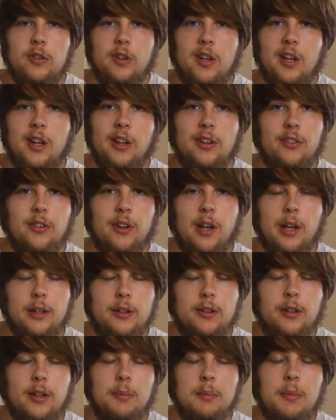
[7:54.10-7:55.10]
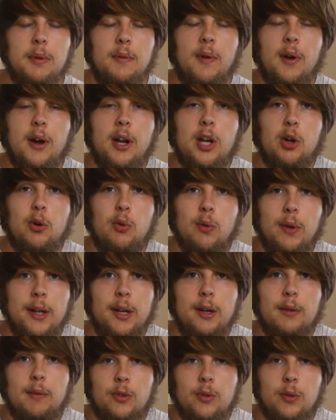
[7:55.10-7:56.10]
it can be very
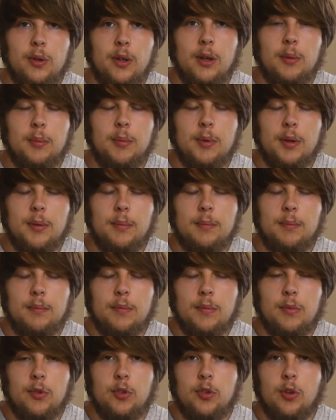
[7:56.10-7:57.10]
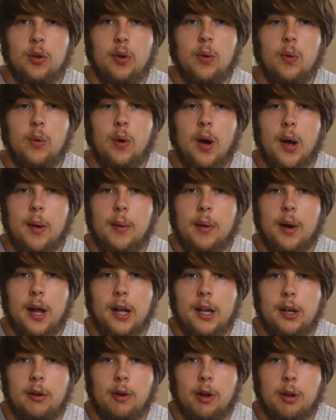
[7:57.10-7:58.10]
creative, so it can be. So I would
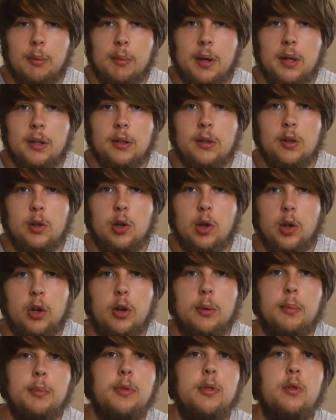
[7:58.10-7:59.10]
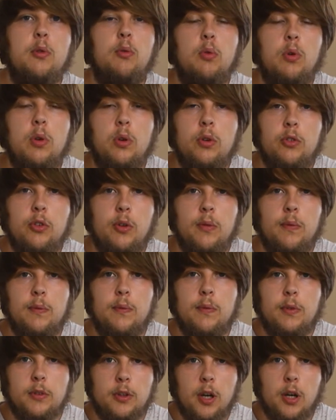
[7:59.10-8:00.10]
highly recommend looking up the rules of
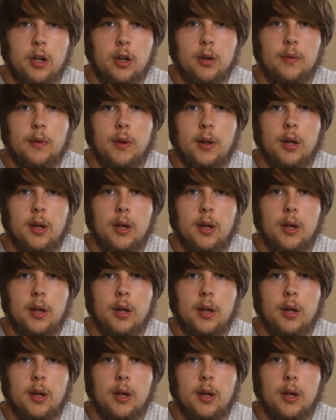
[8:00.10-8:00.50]
photography